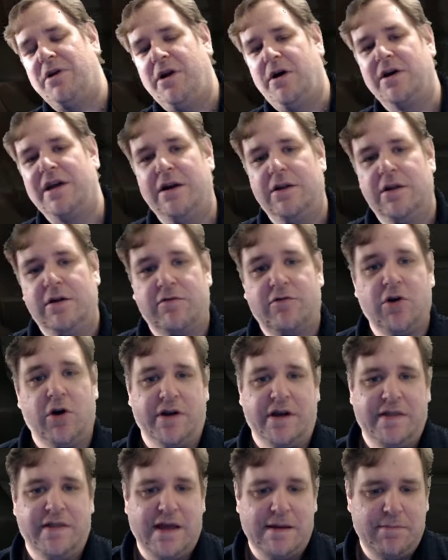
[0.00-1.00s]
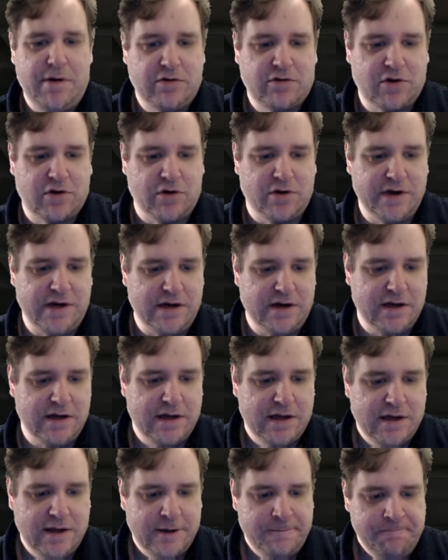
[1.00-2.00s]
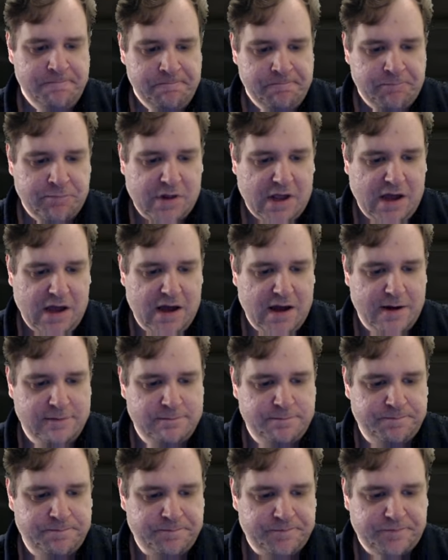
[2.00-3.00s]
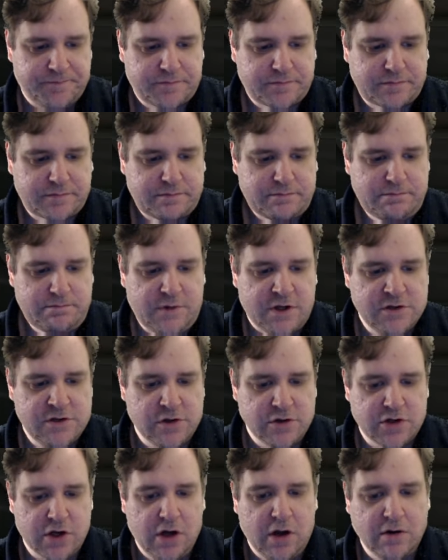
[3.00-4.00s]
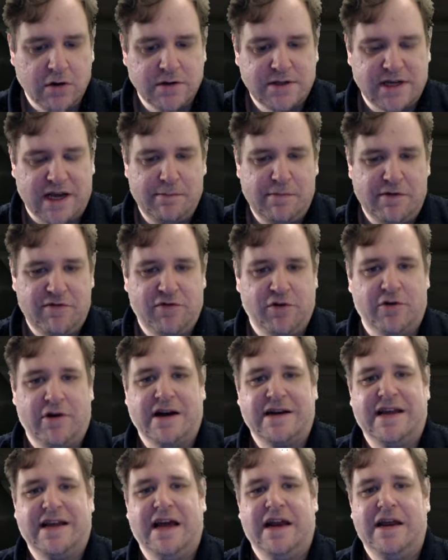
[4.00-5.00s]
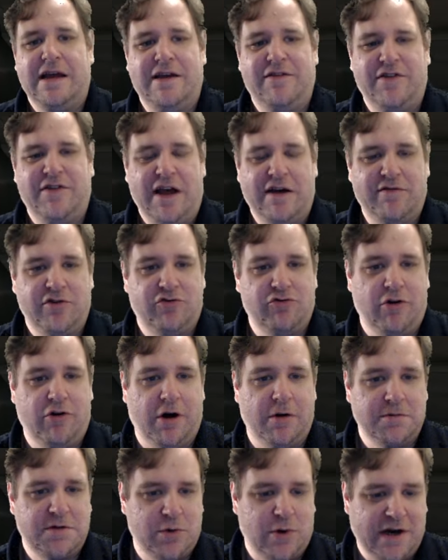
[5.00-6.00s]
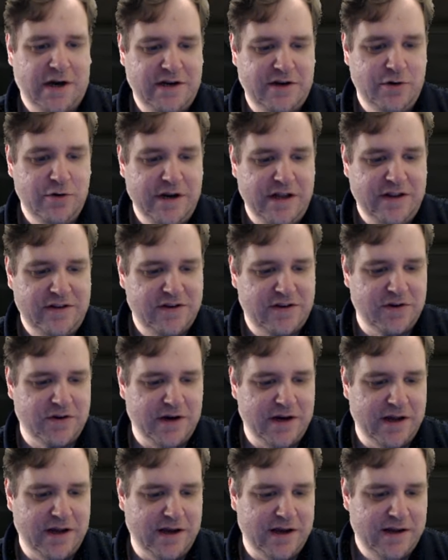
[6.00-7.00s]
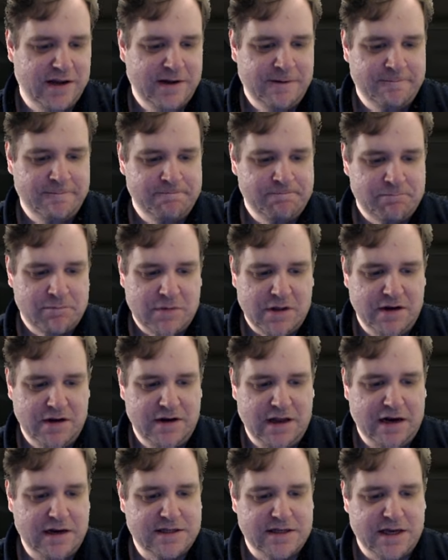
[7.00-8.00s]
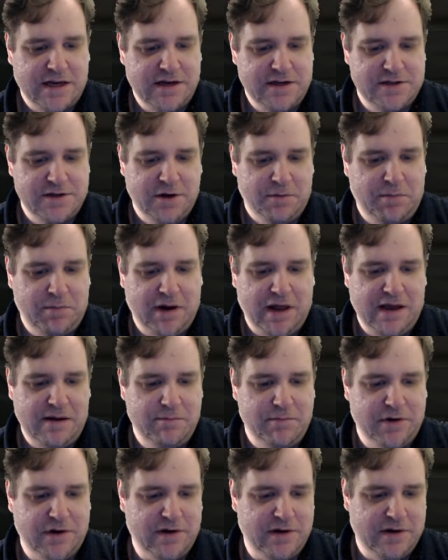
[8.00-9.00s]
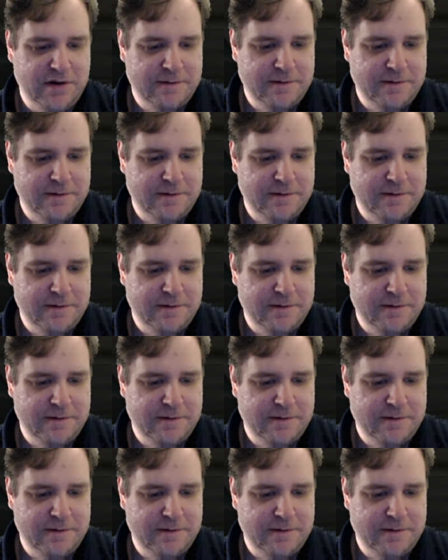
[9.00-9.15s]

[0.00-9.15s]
in our guild that have got it, and they both coined it. Um, so it's a long time before I'd get it if it ever dropped. So I do need to coin it. And Elisande is not playing ball.